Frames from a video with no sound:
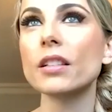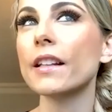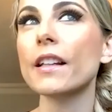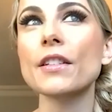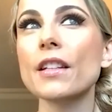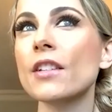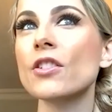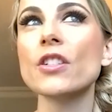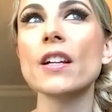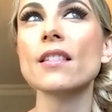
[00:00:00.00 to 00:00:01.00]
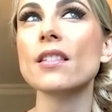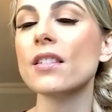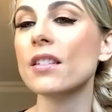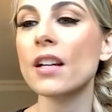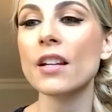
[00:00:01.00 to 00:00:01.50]
it's
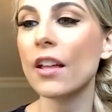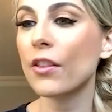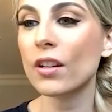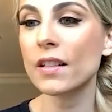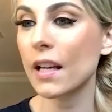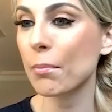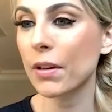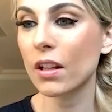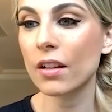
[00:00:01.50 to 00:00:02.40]
just another example